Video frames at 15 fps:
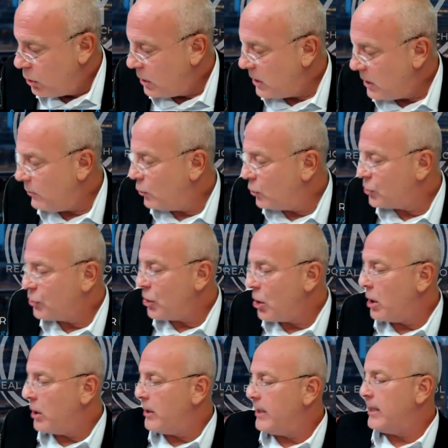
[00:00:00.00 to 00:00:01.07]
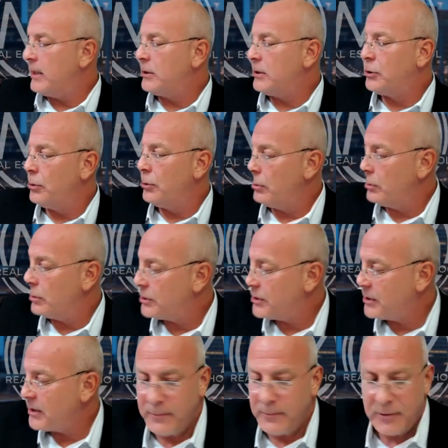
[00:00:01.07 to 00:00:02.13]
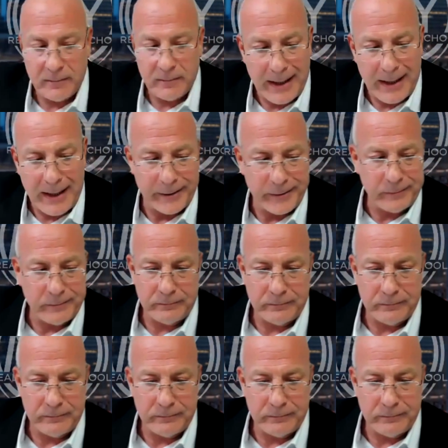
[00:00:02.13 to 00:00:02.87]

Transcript: And we'll start into the subject matter.